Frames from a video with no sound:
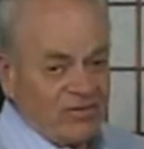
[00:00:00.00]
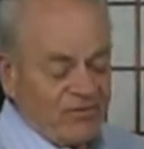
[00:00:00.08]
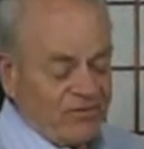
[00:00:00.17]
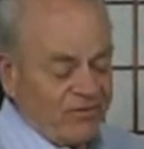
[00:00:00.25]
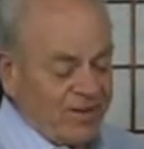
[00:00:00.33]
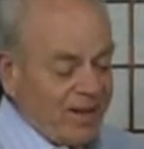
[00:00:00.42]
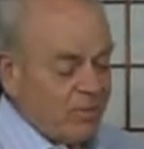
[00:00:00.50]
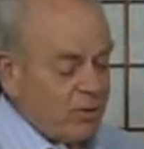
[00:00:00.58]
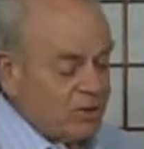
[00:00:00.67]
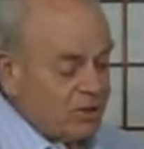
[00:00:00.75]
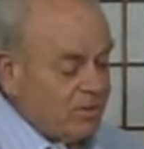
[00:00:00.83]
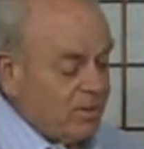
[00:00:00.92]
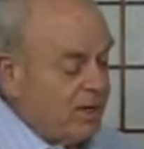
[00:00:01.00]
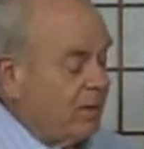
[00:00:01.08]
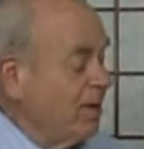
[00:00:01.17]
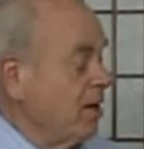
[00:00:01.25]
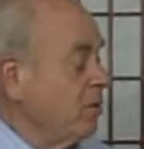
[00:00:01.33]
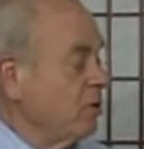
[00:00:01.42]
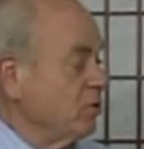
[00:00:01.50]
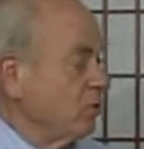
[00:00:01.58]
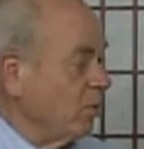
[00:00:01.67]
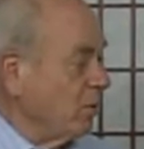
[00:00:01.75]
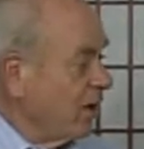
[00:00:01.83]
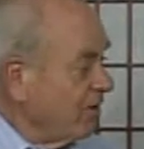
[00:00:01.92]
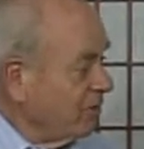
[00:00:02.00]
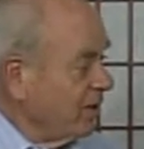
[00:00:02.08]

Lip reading: if that person may or may not want to apply